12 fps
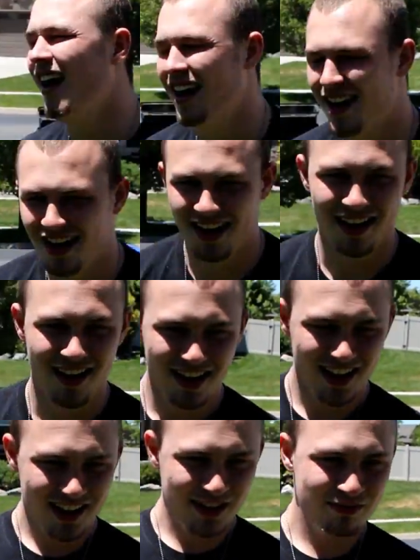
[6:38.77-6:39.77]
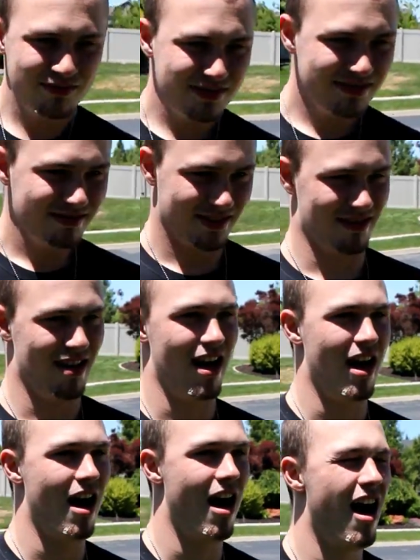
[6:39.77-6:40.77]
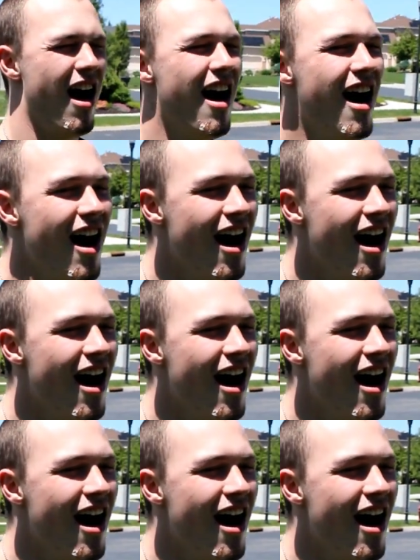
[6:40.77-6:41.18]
Dude, your manners suck.